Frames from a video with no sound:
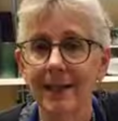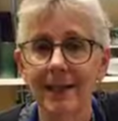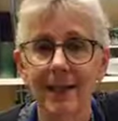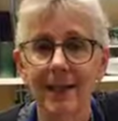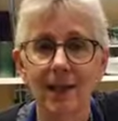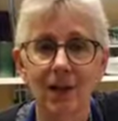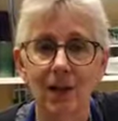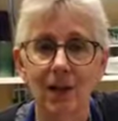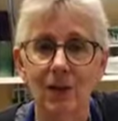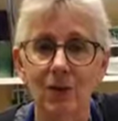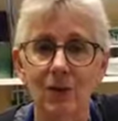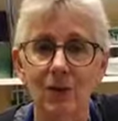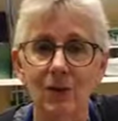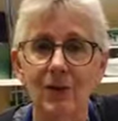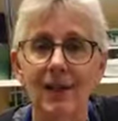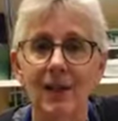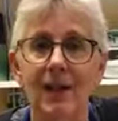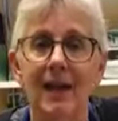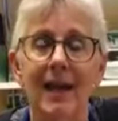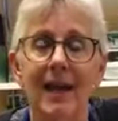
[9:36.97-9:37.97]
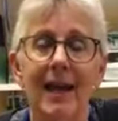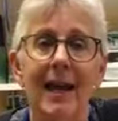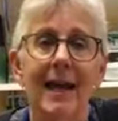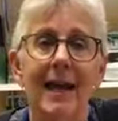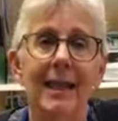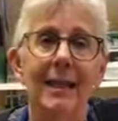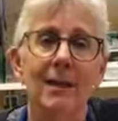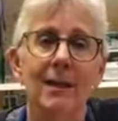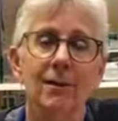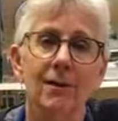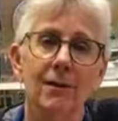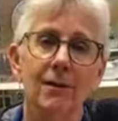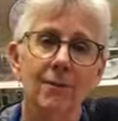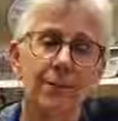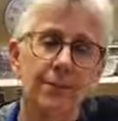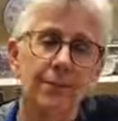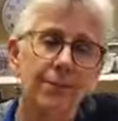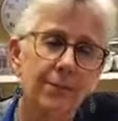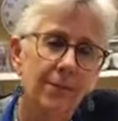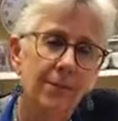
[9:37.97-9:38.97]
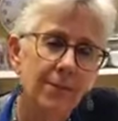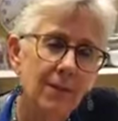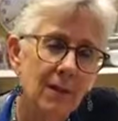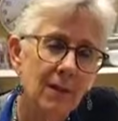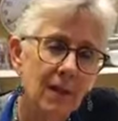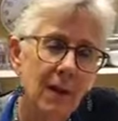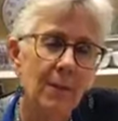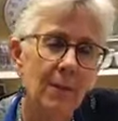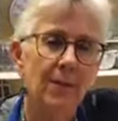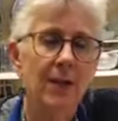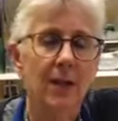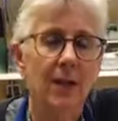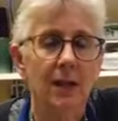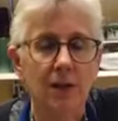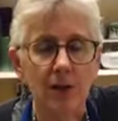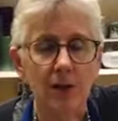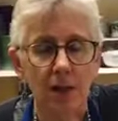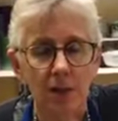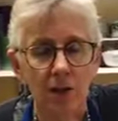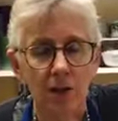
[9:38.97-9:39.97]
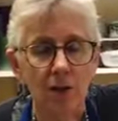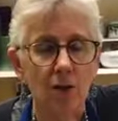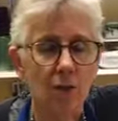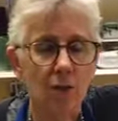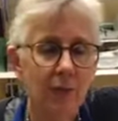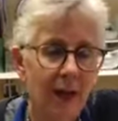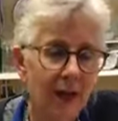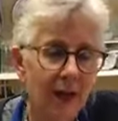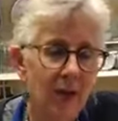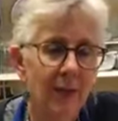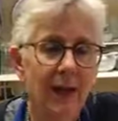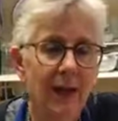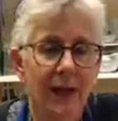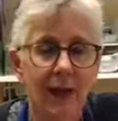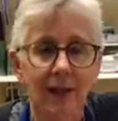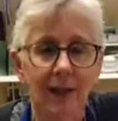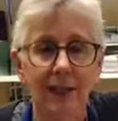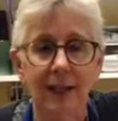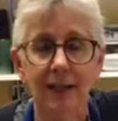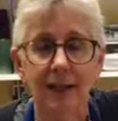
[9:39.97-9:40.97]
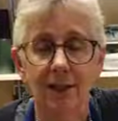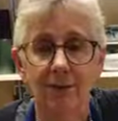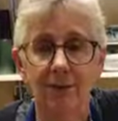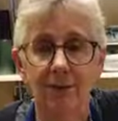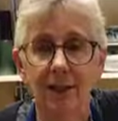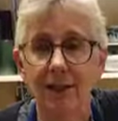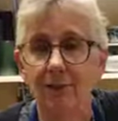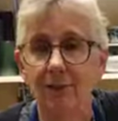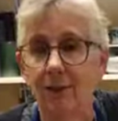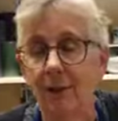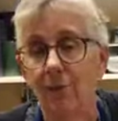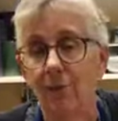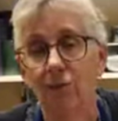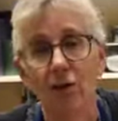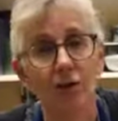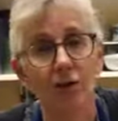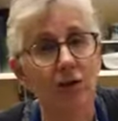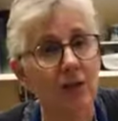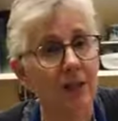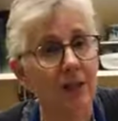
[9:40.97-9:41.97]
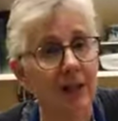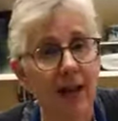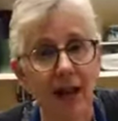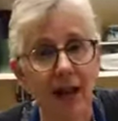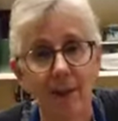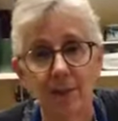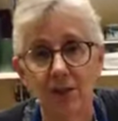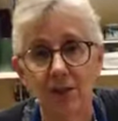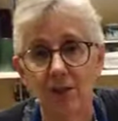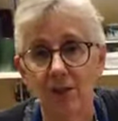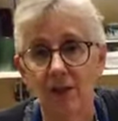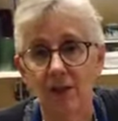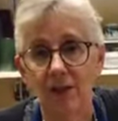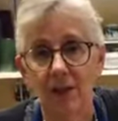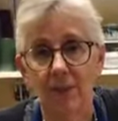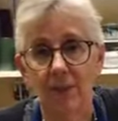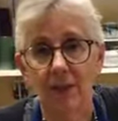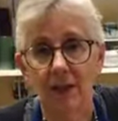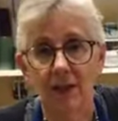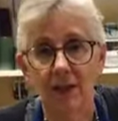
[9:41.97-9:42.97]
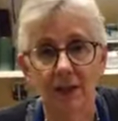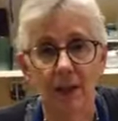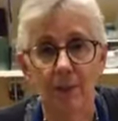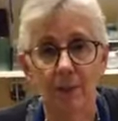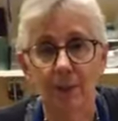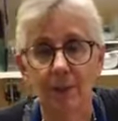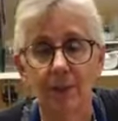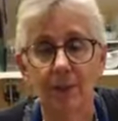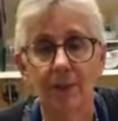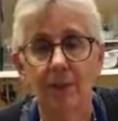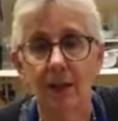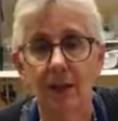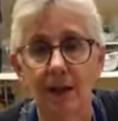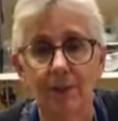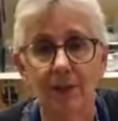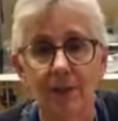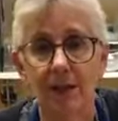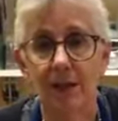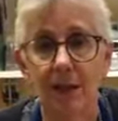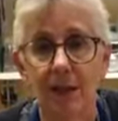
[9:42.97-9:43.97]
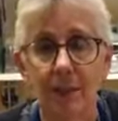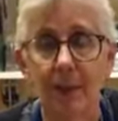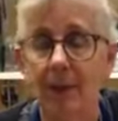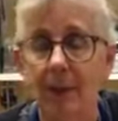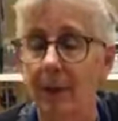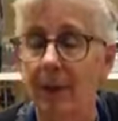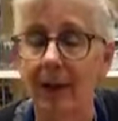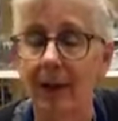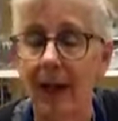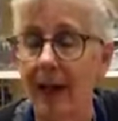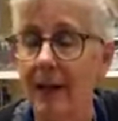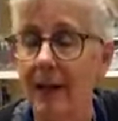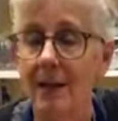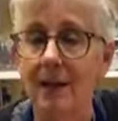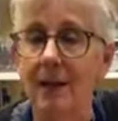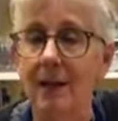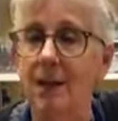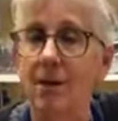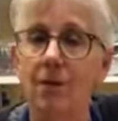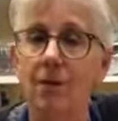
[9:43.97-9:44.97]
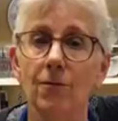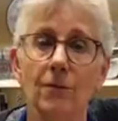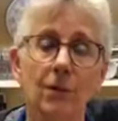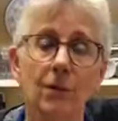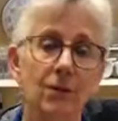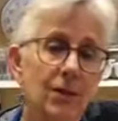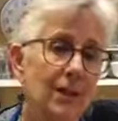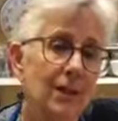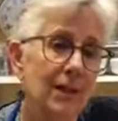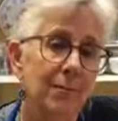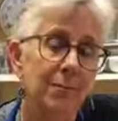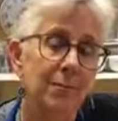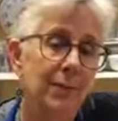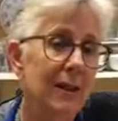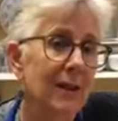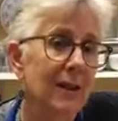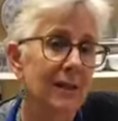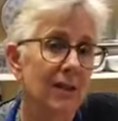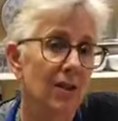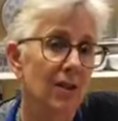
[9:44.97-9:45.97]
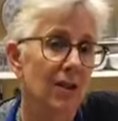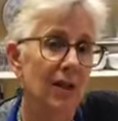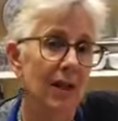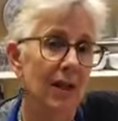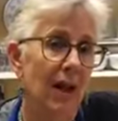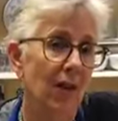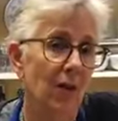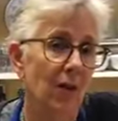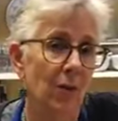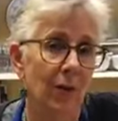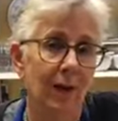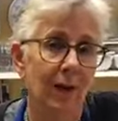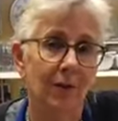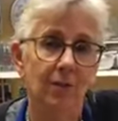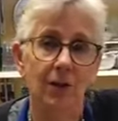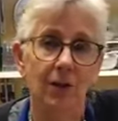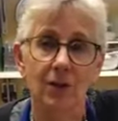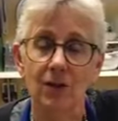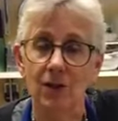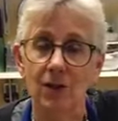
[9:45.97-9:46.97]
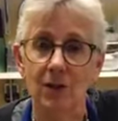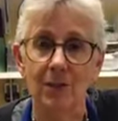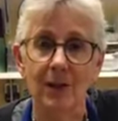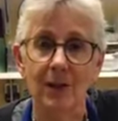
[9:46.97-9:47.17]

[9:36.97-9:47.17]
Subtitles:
Anything goes. There's some things that you may or may not like the flavor of. Roasted cabbage is something some people love and some people hate. Roasted beets are another one.